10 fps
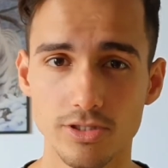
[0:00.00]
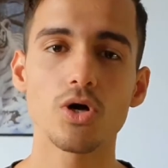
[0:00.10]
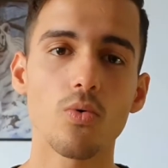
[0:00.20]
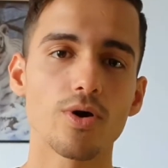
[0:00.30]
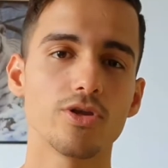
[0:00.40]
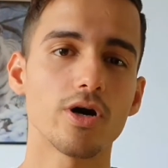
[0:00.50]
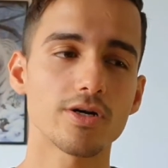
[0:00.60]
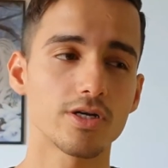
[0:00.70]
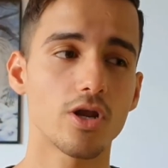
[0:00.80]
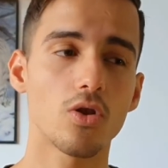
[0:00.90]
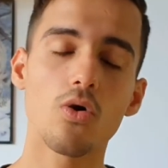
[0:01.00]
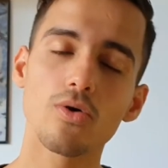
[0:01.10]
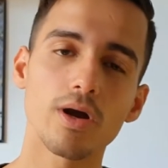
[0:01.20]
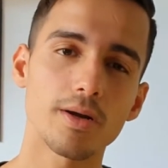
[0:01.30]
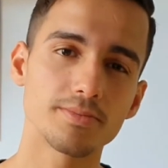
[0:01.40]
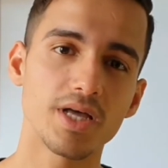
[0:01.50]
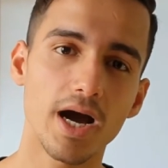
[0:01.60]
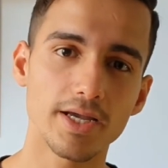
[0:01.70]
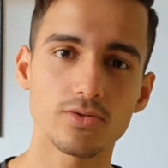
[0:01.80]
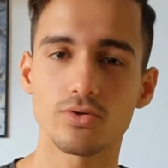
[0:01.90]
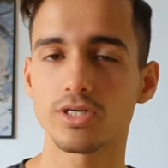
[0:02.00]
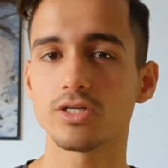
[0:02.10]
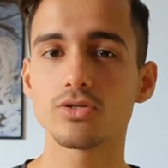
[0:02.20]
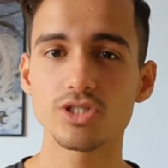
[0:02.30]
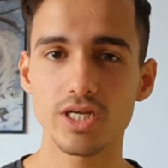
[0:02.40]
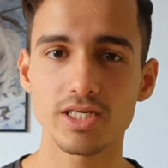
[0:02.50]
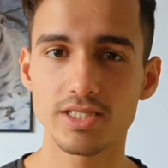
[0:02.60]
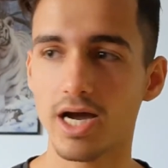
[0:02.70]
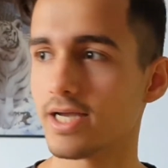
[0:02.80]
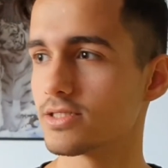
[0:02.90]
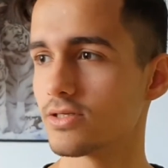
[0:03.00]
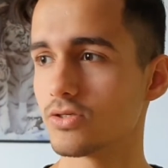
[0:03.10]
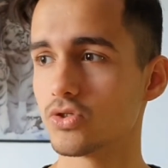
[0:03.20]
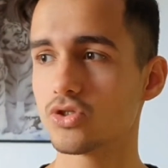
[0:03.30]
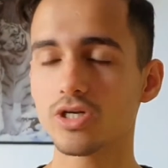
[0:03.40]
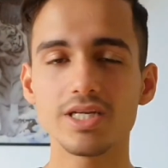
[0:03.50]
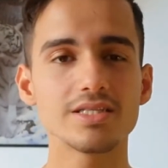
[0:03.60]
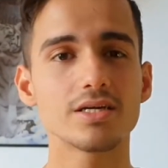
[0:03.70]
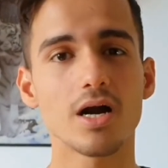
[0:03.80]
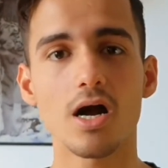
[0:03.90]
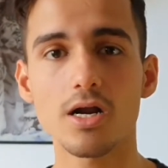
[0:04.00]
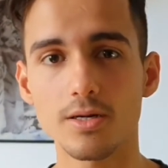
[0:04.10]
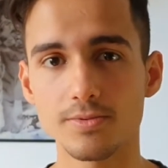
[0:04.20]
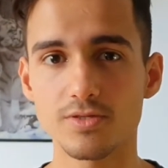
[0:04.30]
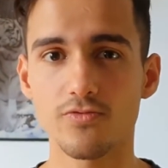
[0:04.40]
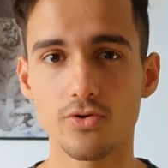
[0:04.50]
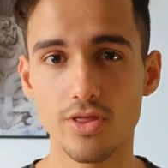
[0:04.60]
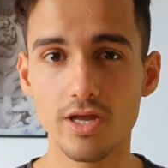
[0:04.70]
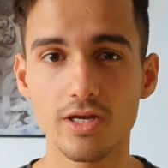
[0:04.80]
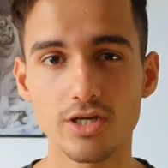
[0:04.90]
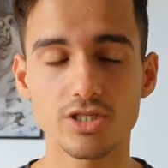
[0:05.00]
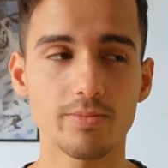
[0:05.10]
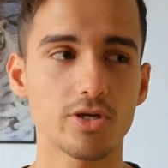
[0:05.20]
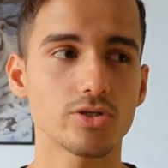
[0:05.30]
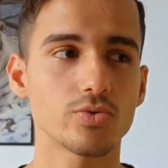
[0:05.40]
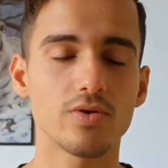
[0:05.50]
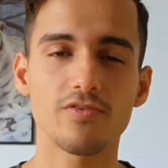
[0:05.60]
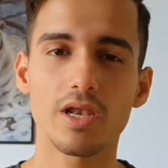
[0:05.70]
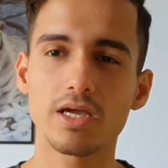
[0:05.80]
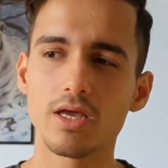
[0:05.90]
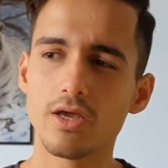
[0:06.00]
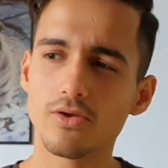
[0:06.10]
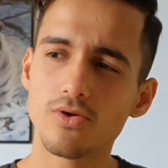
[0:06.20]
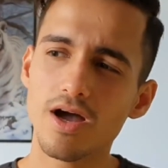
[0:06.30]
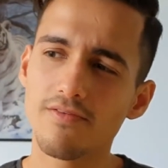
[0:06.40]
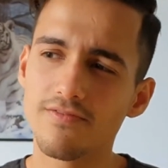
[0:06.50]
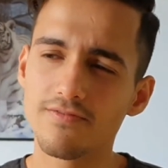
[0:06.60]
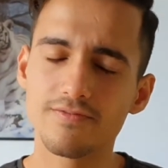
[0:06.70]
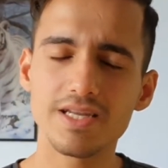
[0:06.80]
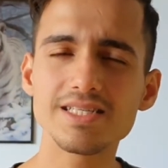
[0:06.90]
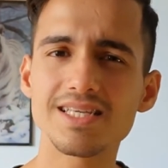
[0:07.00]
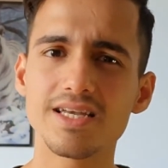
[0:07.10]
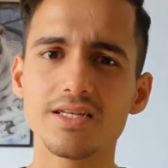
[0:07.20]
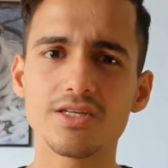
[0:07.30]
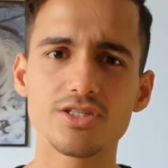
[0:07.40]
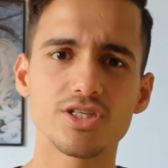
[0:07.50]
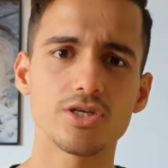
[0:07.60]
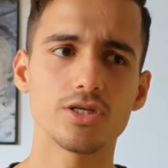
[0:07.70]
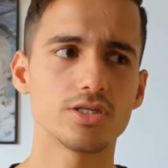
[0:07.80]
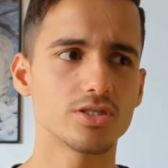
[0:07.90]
So when you are in a low carb diet or ketogenic diet, you don't need carbs for the energy because you will feel like you have less energy.